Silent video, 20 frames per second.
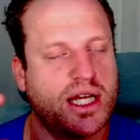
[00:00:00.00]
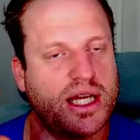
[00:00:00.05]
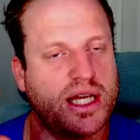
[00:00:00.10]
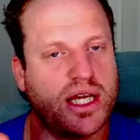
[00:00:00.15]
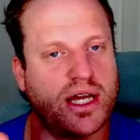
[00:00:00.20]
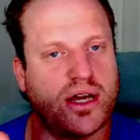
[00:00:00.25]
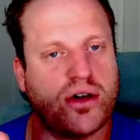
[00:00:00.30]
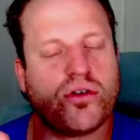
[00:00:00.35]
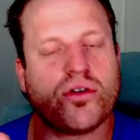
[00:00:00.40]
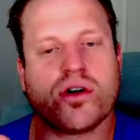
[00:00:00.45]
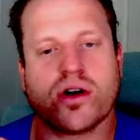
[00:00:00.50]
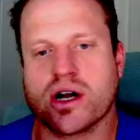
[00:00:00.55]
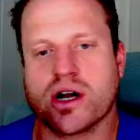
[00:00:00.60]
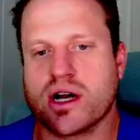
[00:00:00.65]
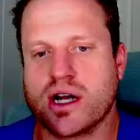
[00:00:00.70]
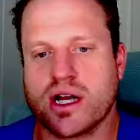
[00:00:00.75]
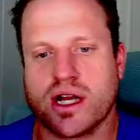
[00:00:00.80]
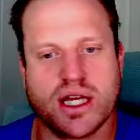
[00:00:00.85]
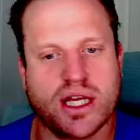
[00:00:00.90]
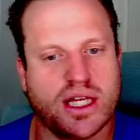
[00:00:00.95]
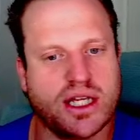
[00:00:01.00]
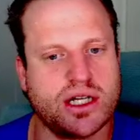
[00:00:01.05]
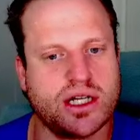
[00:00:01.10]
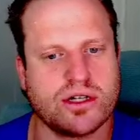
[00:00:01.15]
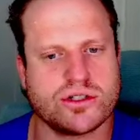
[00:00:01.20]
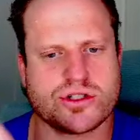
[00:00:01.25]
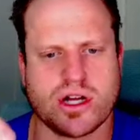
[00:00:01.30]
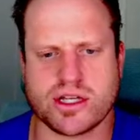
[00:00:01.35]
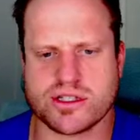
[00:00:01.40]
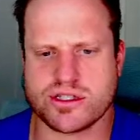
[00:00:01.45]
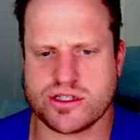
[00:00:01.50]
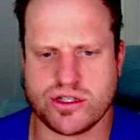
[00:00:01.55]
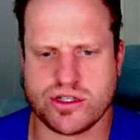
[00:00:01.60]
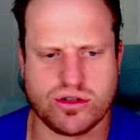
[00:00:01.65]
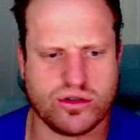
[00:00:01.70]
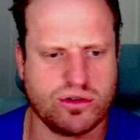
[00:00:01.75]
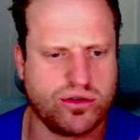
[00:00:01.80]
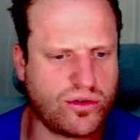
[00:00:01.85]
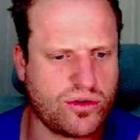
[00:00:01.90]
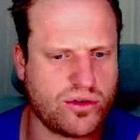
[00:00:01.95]
Or, draw
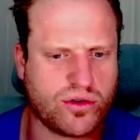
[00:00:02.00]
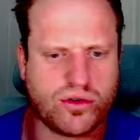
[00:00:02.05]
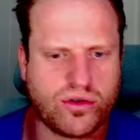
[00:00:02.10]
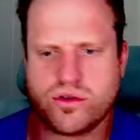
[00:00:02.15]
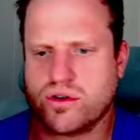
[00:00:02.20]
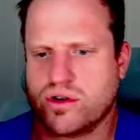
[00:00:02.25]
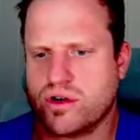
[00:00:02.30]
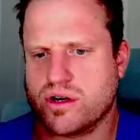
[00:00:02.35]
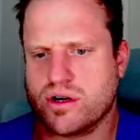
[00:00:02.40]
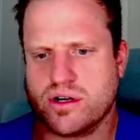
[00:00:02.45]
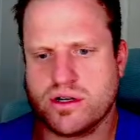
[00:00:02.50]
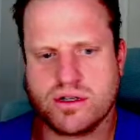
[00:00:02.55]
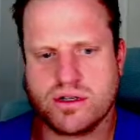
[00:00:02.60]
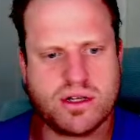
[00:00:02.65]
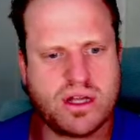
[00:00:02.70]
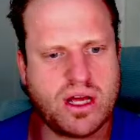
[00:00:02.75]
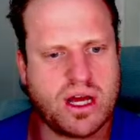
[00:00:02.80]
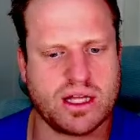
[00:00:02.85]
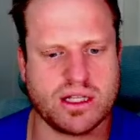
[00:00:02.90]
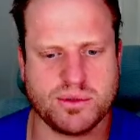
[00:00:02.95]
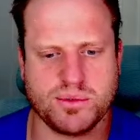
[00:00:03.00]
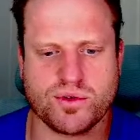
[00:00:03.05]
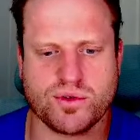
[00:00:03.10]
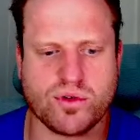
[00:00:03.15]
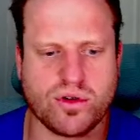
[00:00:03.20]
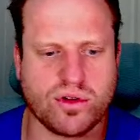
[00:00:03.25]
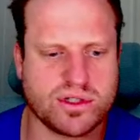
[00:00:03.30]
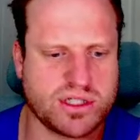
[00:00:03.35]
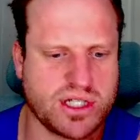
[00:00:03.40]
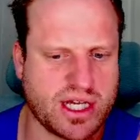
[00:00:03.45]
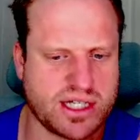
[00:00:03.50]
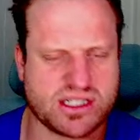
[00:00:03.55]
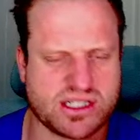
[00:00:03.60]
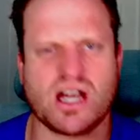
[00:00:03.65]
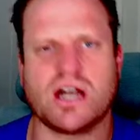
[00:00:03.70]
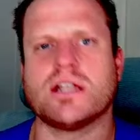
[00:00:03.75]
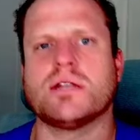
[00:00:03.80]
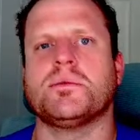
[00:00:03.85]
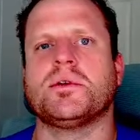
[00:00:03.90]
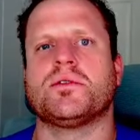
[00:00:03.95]
2, or let me roll the dice.
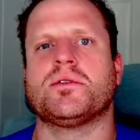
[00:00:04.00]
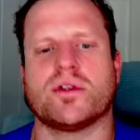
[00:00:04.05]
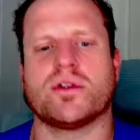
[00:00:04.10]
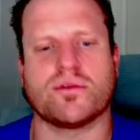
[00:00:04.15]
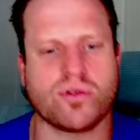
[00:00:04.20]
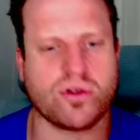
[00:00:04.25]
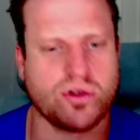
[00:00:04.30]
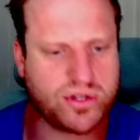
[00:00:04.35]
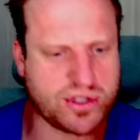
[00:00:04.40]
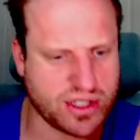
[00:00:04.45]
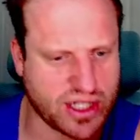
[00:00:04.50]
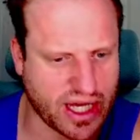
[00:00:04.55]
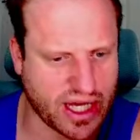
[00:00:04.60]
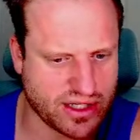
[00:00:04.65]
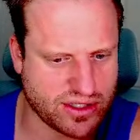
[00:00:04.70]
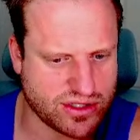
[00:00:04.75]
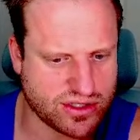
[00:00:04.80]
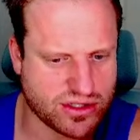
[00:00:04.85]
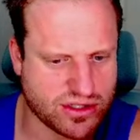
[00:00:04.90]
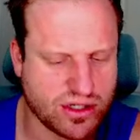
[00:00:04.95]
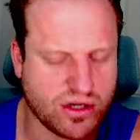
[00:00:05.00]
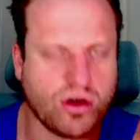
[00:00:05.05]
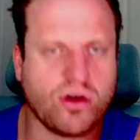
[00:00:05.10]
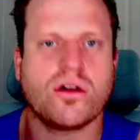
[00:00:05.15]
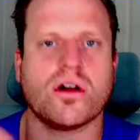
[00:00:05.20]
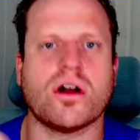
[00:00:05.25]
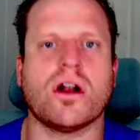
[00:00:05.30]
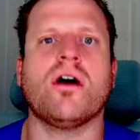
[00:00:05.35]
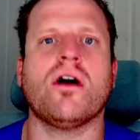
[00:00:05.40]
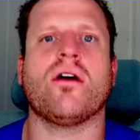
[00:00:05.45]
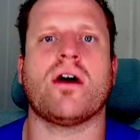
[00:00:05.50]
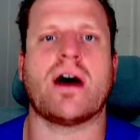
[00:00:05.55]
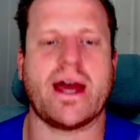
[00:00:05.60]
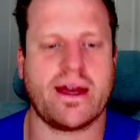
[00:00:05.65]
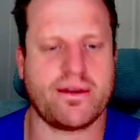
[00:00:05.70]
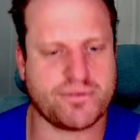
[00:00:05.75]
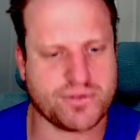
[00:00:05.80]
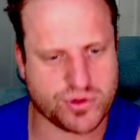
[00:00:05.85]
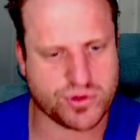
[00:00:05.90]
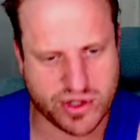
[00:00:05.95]
Oh, let me re-roll the dice. Or, oh, I
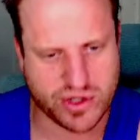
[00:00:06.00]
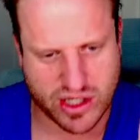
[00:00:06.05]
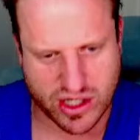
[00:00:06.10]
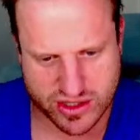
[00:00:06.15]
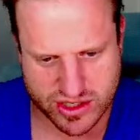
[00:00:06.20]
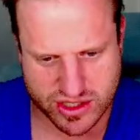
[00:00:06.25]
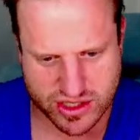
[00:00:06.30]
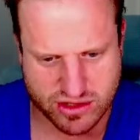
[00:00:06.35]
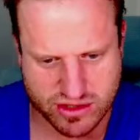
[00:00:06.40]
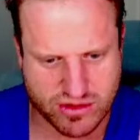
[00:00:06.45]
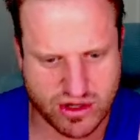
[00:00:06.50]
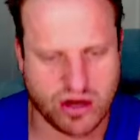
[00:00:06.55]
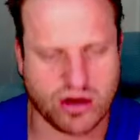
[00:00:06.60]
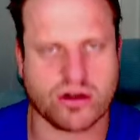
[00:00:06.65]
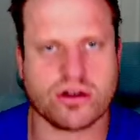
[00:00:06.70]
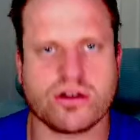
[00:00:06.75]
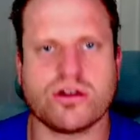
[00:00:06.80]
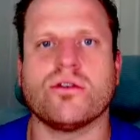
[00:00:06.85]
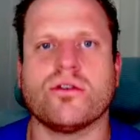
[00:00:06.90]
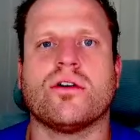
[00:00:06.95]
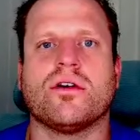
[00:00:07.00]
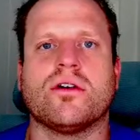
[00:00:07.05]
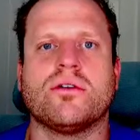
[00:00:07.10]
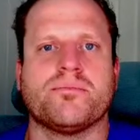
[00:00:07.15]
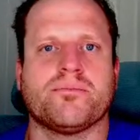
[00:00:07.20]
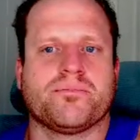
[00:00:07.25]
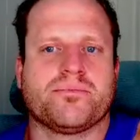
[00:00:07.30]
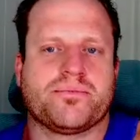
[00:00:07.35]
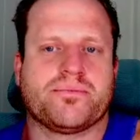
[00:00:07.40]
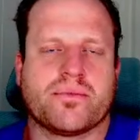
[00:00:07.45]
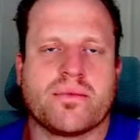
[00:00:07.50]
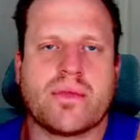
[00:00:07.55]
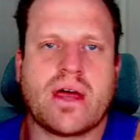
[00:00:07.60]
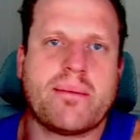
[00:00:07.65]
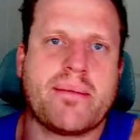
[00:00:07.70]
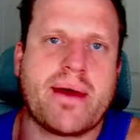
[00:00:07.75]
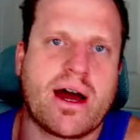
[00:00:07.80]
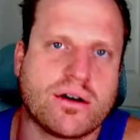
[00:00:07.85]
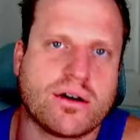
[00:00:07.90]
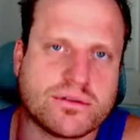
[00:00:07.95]
have 3 cards in a row. Cool. I'm
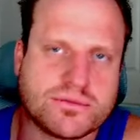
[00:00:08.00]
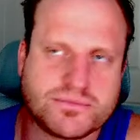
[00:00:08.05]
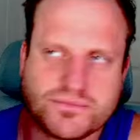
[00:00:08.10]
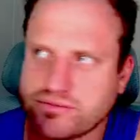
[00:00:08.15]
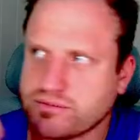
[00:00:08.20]
out.